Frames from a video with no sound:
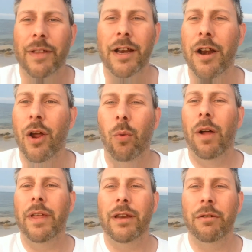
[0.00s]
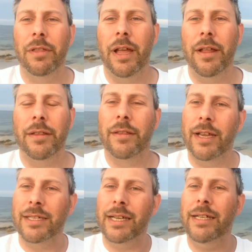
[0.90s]
they don't know what they're doing.
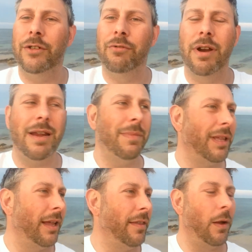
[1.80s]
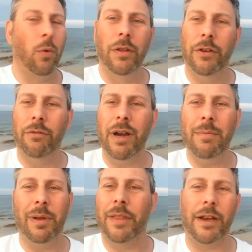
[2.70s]
They see the dream and they want the
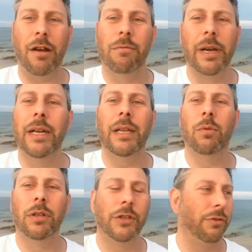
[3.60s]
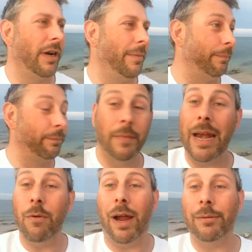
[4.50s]
dream, but they don't really want the dream.
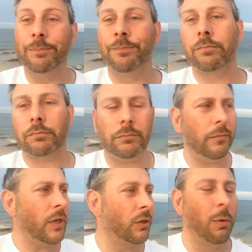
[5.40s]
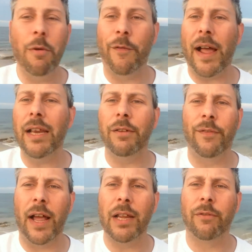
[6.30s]
Anyway, so we were failing
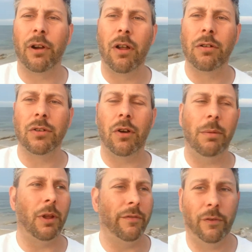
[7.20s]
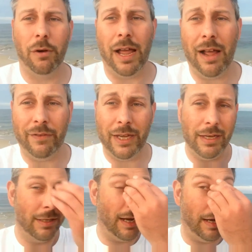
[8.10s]
for a long time, like 4.5
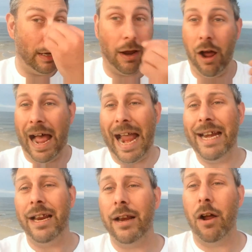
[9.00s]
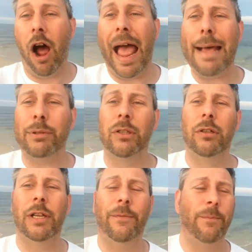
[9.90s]
years, and I hated it. I
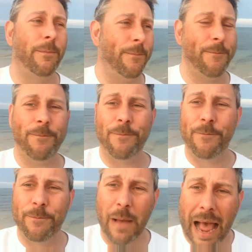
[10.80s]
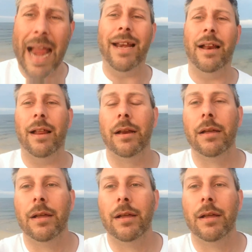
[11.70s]
absolutely hated it.